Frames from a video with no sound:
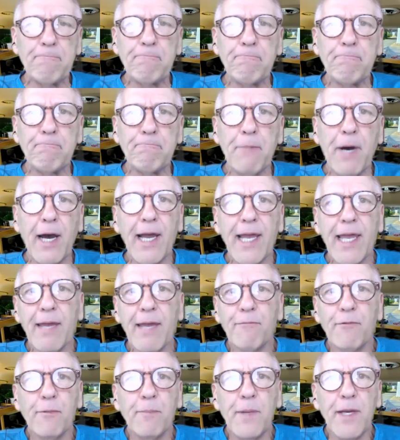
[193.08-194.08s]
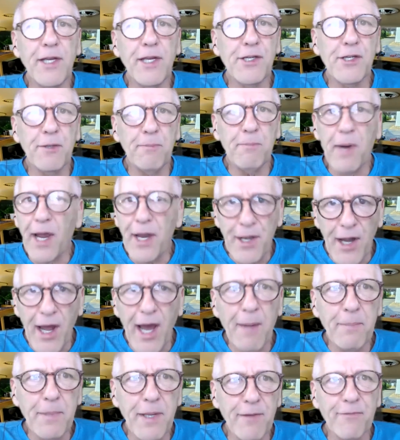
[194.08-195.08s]
my information might
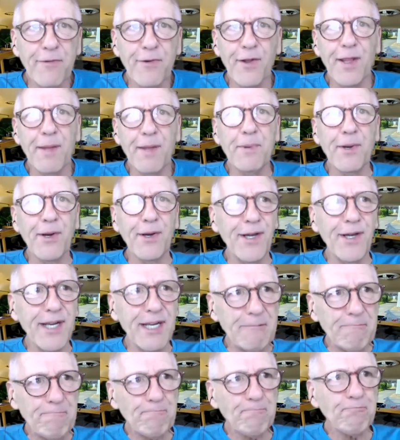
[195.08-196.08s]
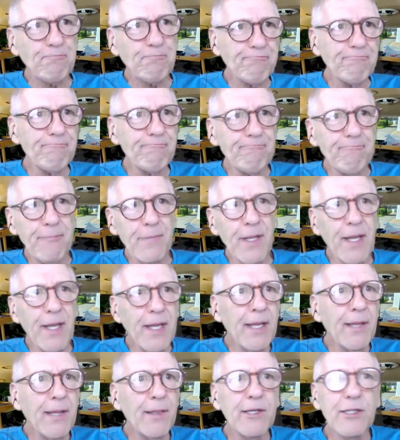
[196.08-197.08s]
not be fully pertinent.
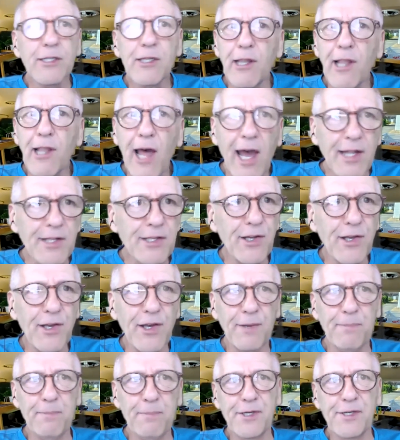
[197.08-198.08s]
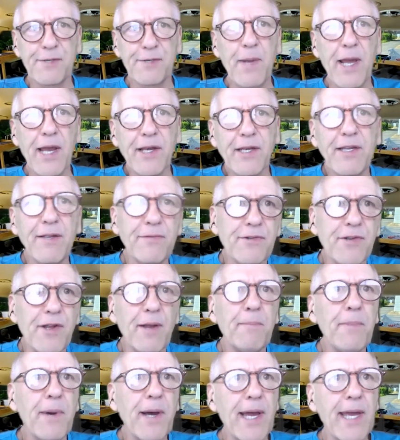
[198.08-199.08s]
There's lots of good perspectives
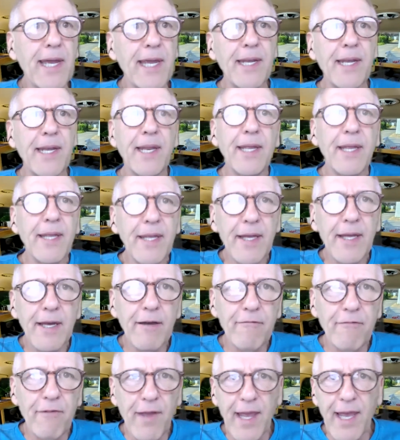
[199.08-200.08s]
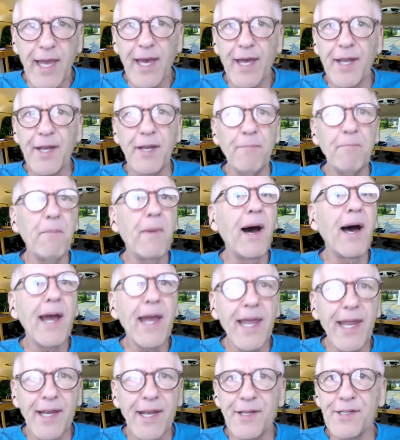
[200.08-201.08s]
on buying a van, and
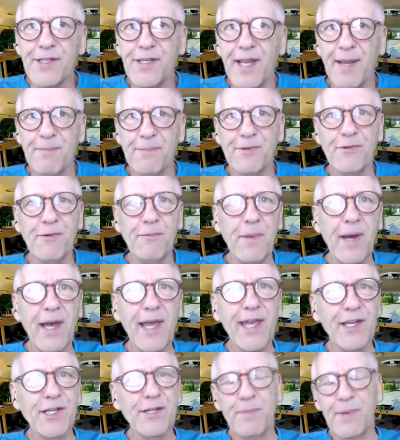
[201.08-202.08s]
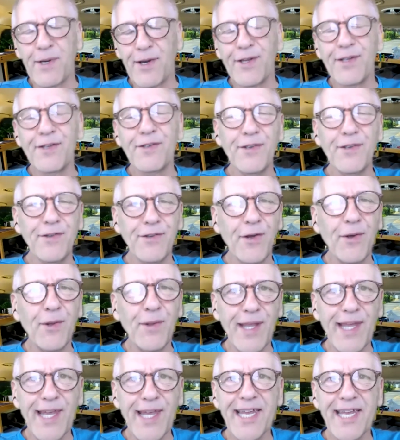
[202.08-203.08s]
mine stems from my experiences
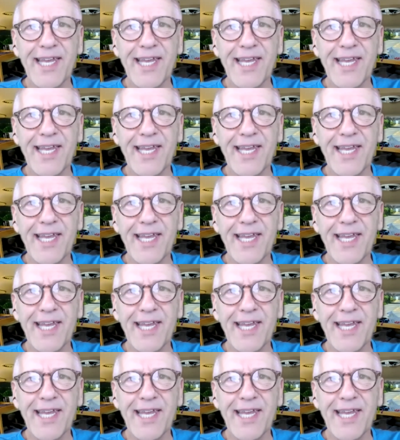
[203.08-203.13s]
only.